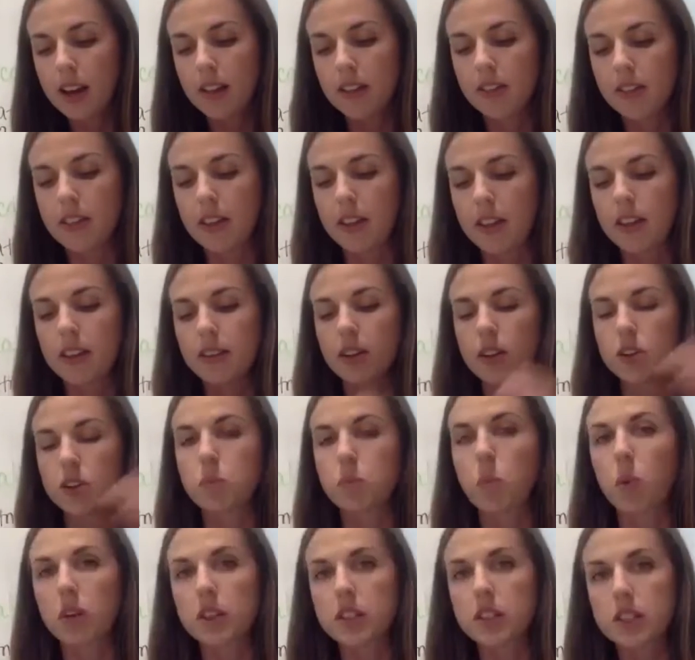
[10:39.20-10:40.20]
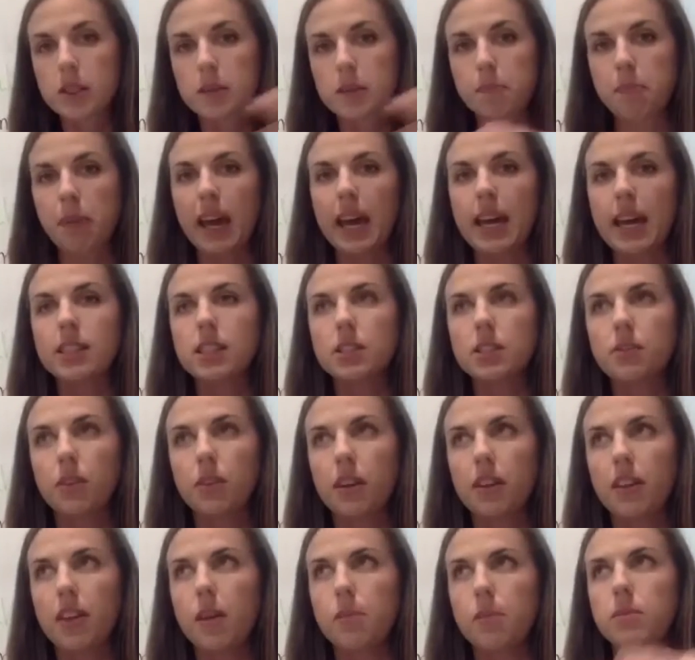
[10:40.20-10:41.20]
then there's more space
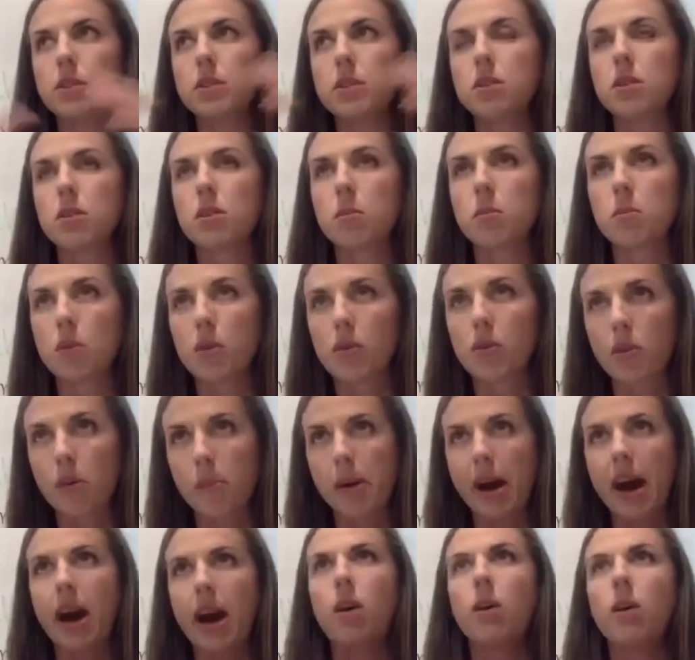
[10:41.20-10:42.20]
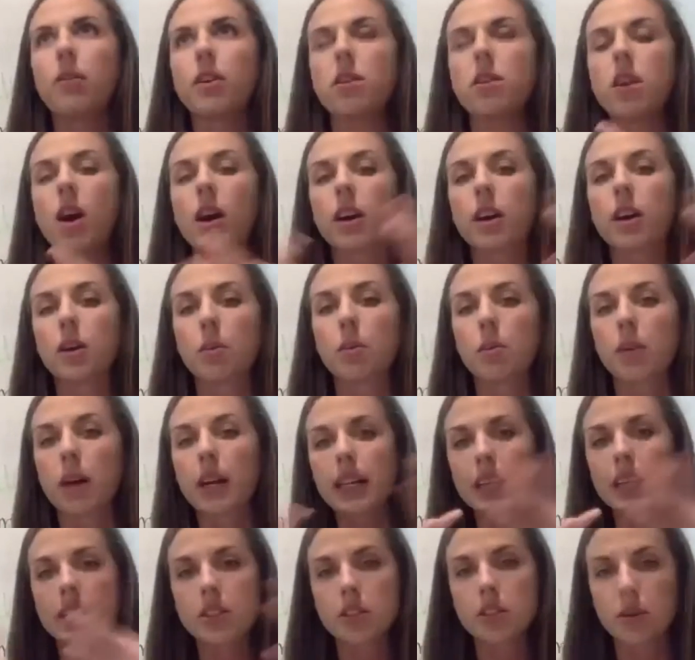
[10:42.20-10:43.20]
for them to move about. They're not going to
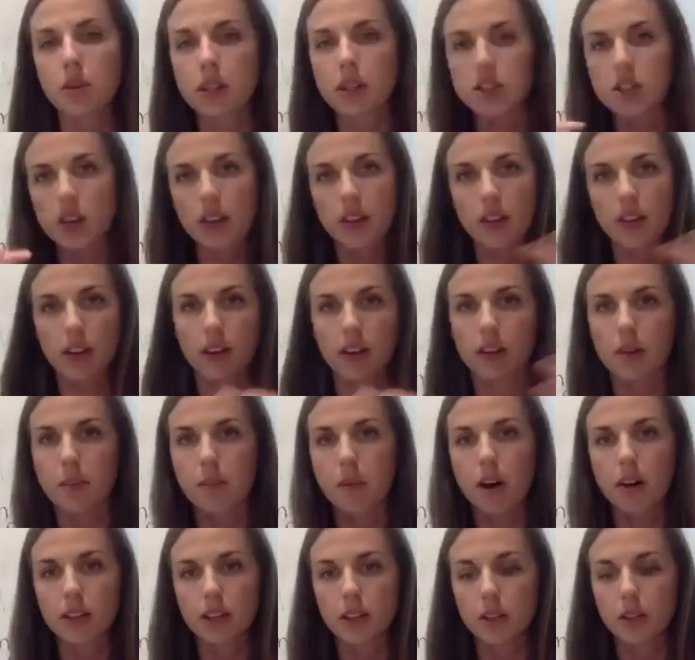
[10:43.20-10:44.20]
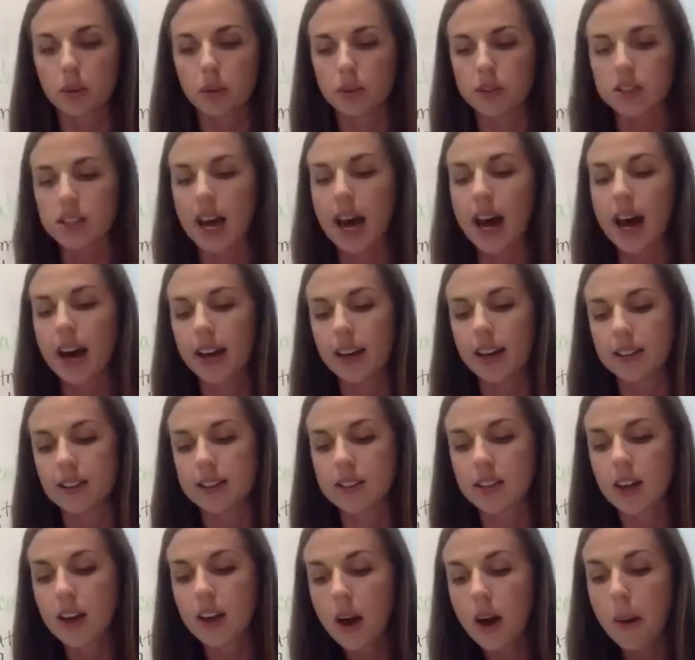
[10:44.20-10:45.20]
run into each other, the molecules, as
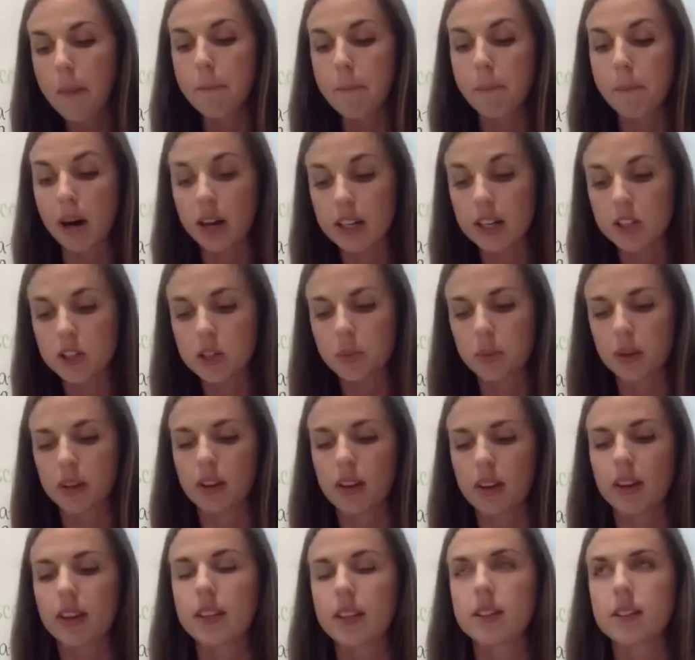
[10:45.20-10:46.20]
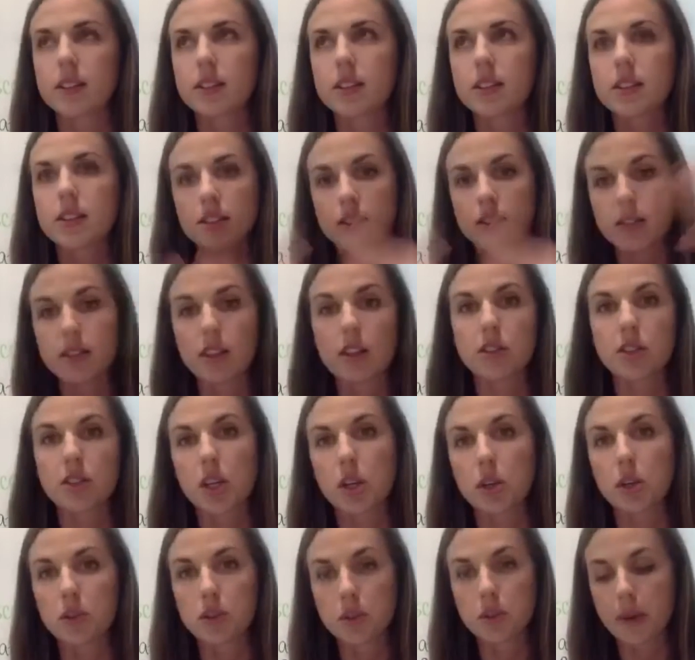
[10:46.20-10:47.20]
much because there's a
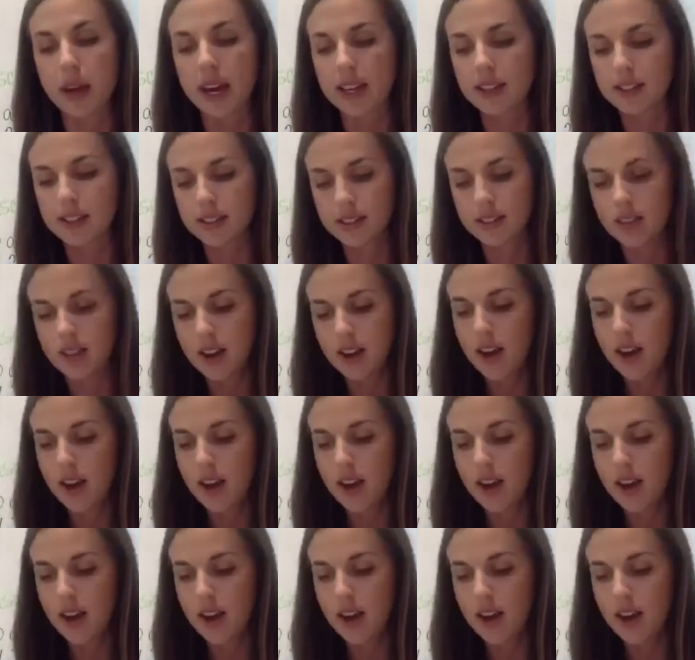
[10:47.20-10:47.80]
huge space.